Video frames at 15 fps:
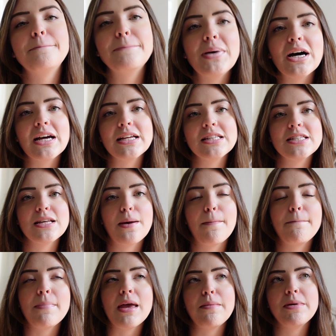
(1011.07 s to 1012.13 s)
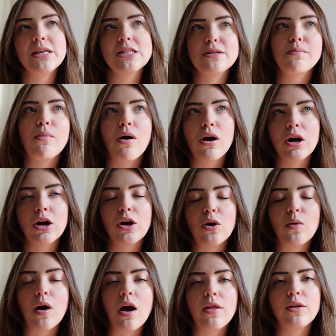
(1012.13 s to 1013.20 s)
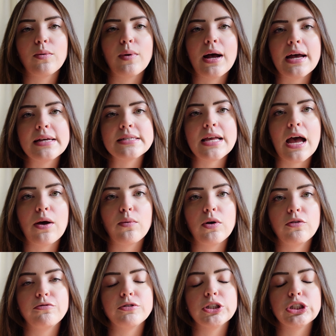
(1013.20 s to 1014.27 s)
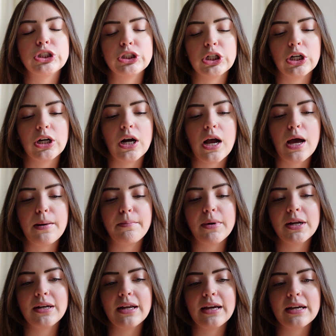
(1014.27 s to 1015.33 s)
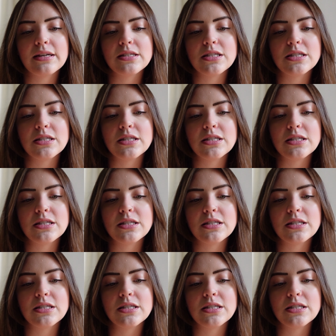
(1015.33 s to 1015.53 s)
But maybe tomorrow, otherwise I will for sure on Monday.